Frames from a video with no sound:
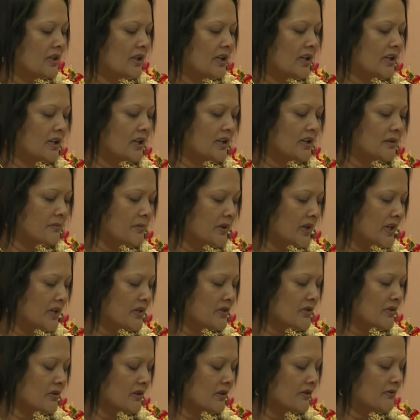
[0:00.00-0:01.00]
and
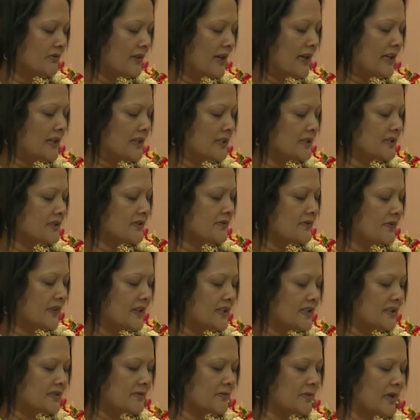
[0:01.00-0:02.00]
elimination of violence
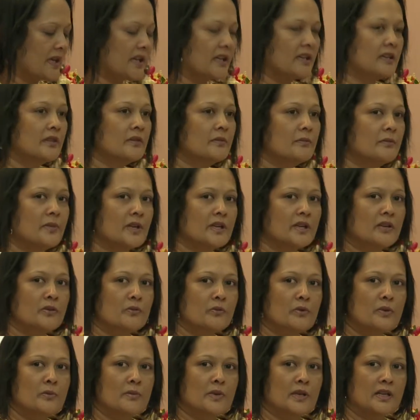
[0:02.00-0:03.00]
faced by men
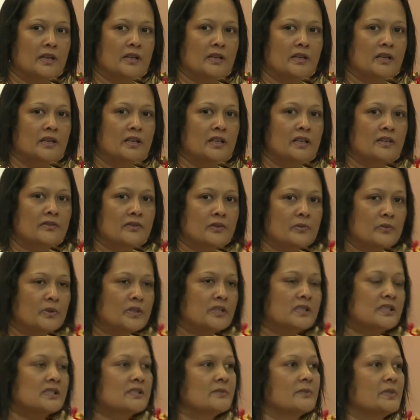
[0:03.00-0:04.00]
and women living
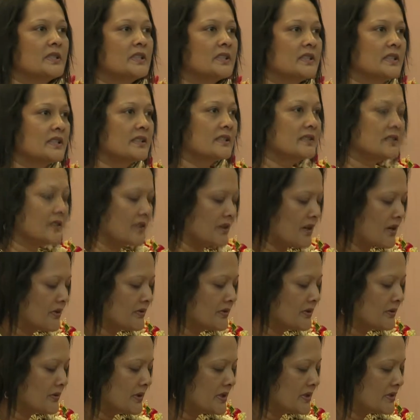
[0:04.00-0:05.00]
with disabilities
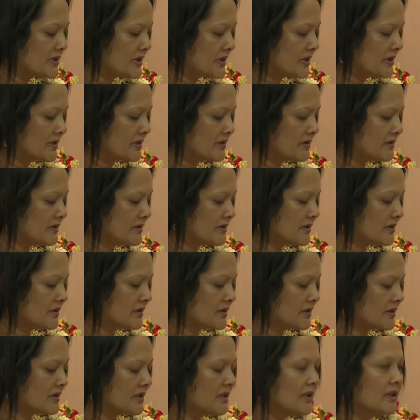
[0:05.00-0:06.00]
around the region.
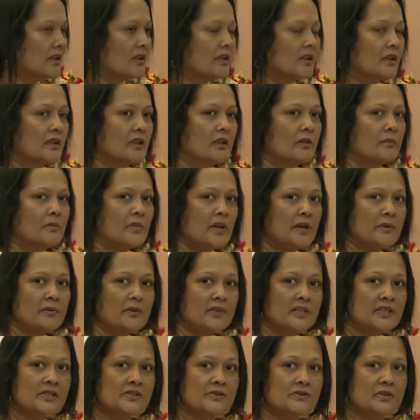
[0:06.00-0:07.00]
My
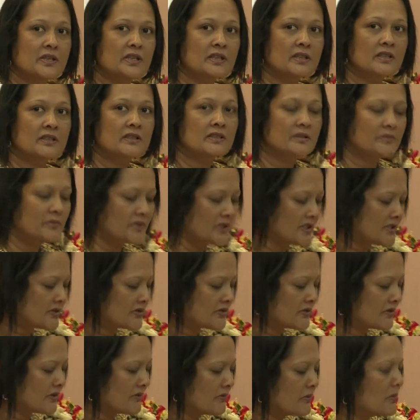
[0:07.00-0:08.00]
ministry, the
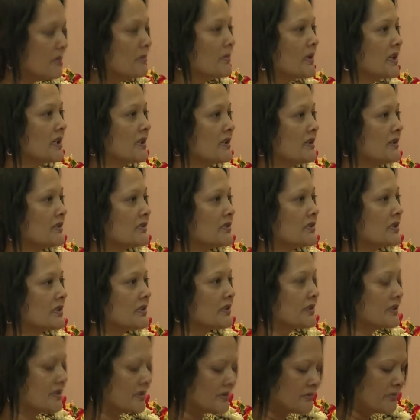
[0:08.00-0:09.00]
Ministry of Women,
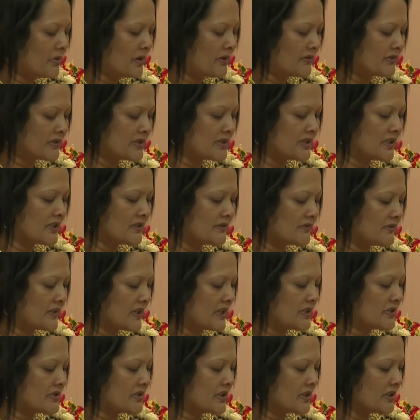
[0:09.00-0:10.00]
Children and Poverty
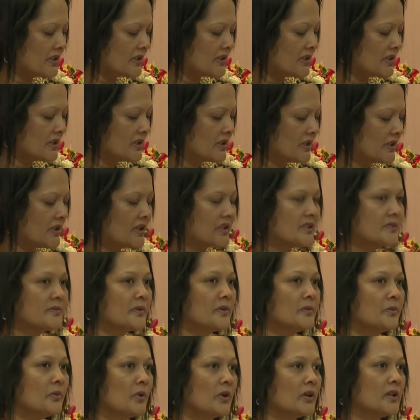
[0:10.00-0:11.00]
Alleviation, has
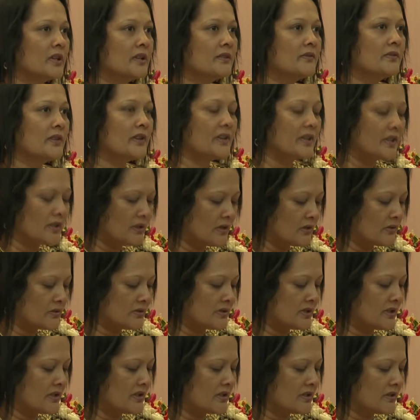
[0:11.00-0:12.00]
been working very
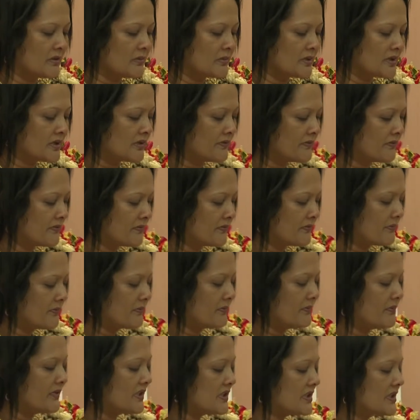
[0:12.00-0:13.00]
closely with the
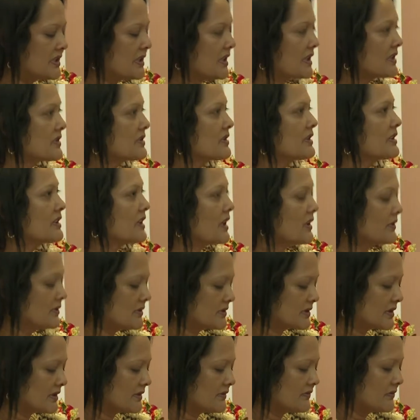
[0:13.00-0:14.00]
Fiji National
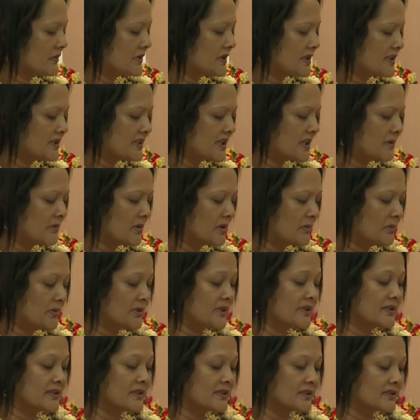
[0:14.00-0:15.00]
Council for Disabled
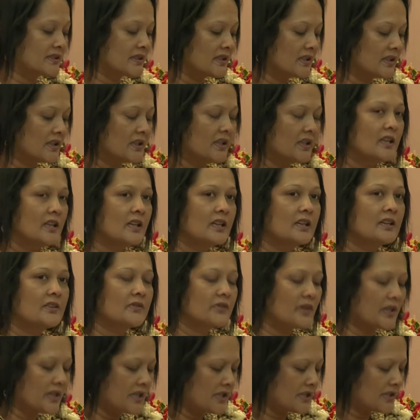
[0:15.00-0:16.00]
Persons in
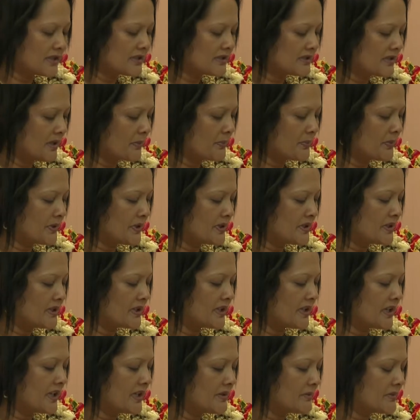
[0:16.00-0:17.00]
running a separate
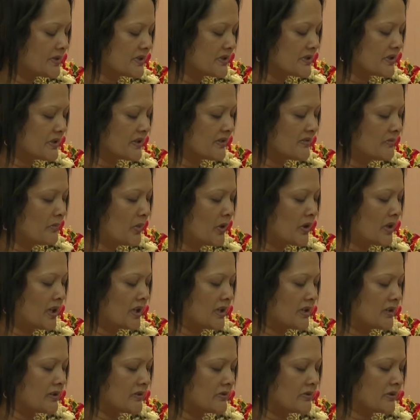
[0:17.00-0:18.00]
administrative
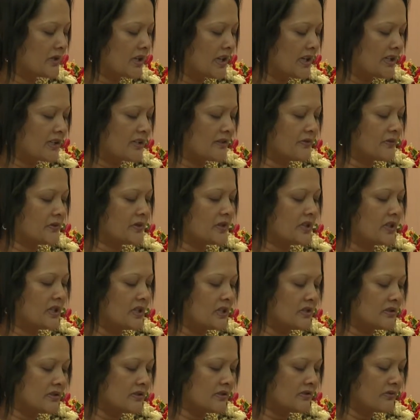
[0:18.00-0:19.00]
body to cater for the
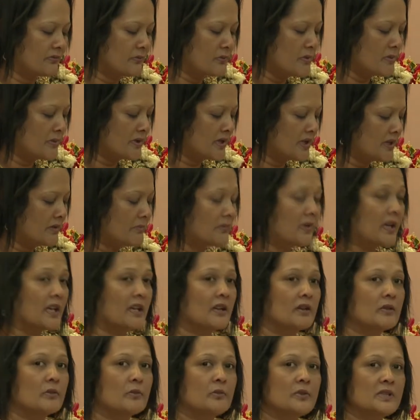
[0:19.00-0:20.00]
needs of women and
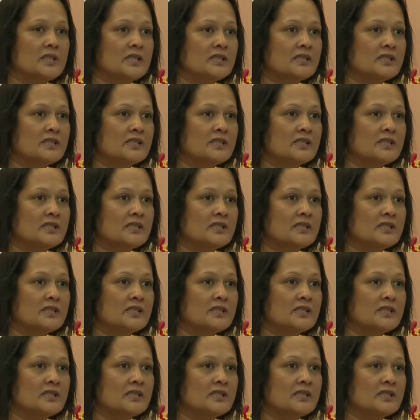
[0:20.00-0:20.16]
men with